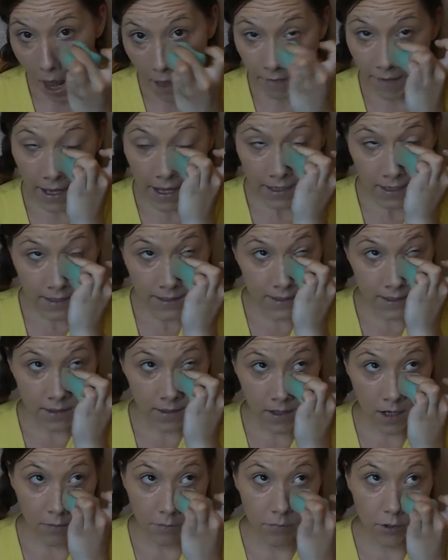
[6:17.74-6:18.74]
And that is
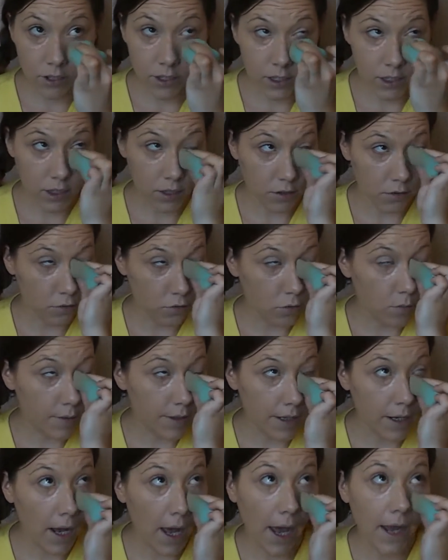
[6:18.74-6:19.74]
in number 2,
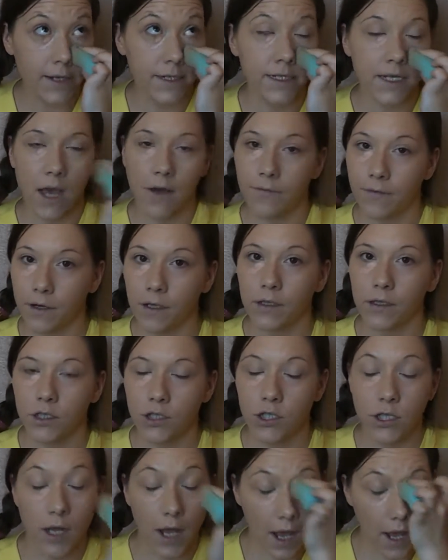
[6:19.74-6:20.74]
but I
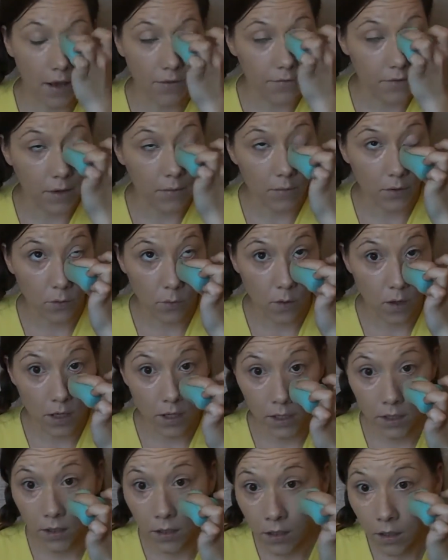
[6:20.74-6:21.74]
definitely should have number
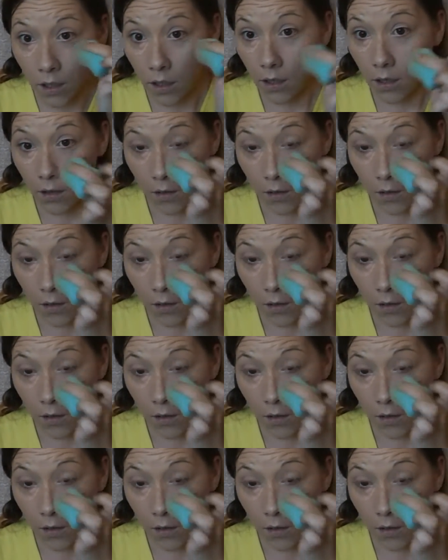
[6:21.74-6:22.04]
1